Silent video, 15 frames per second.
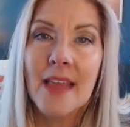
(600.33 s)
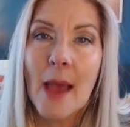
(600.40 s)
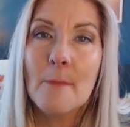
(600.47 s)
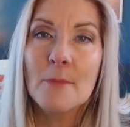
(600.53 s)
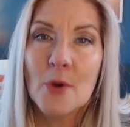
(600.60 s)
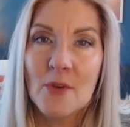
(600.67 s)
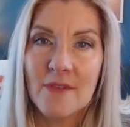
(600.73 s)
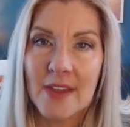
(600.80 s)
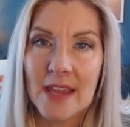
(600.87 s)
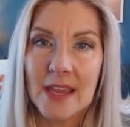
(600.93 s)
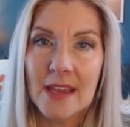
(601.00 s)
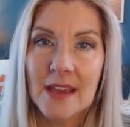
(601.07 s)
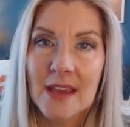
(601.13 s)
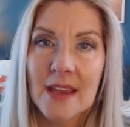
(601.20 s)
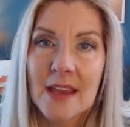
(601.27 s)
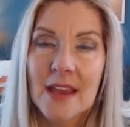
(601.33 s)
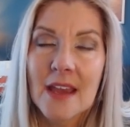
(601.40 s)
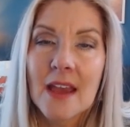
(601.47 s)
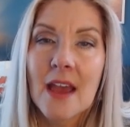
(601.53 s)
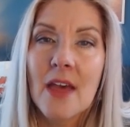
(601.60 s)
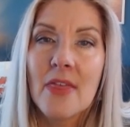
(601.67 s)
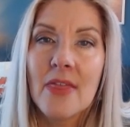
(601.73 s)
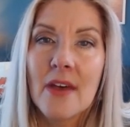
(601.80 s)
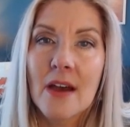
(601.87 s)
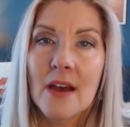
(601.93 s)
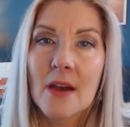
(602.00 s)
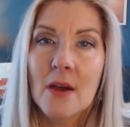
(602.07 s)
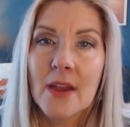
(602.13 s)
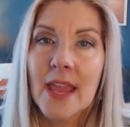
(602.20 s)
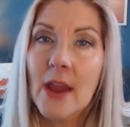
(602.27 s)
movie,
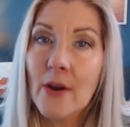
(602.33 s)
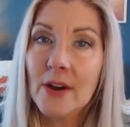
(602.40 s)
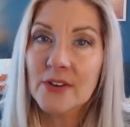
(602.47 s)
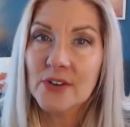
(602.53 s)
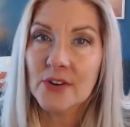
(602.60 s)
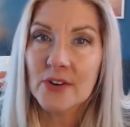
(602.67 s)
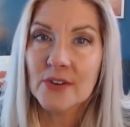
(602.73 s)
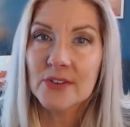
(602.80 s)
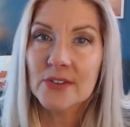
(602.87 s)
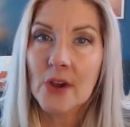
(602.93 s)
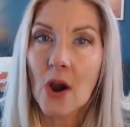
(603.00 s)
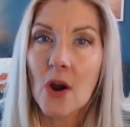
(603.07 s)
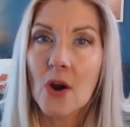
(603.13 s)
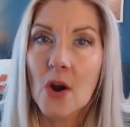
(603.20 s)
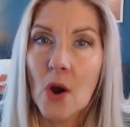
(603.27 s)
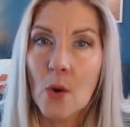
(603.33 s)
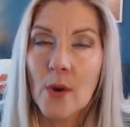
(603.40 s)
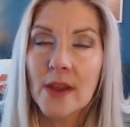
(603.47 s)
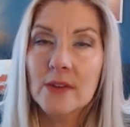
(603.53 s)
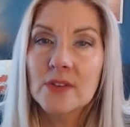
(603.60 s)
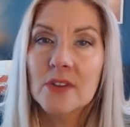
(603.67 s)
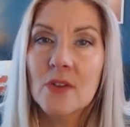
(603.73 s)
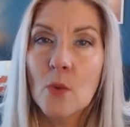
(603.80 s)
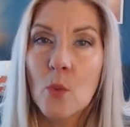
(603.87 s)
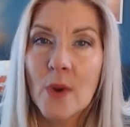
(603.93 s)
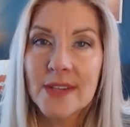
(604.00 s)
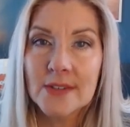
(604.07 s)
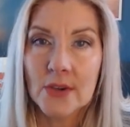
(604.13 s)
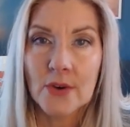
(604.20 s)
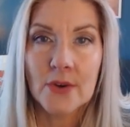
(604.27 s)
the characters are going to the
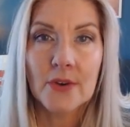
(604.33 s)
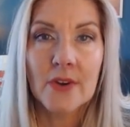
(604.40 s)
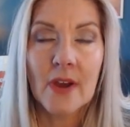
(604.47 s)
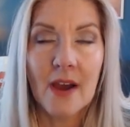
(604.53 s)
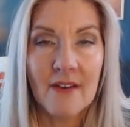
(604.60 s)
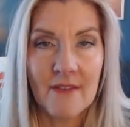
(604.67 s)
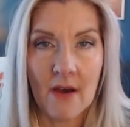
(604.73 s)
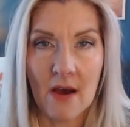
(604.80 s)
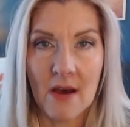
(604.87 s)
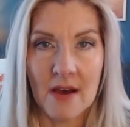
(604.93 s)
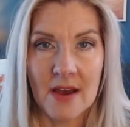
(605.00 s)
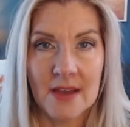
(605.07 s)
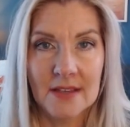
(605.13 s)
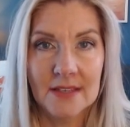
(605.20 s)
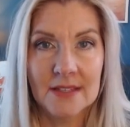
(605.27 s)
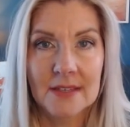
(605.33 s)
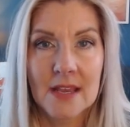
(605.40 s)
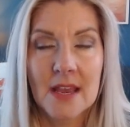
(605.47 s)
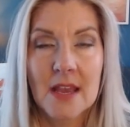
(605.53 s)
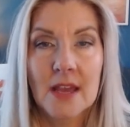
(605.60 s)
Wizard of Oz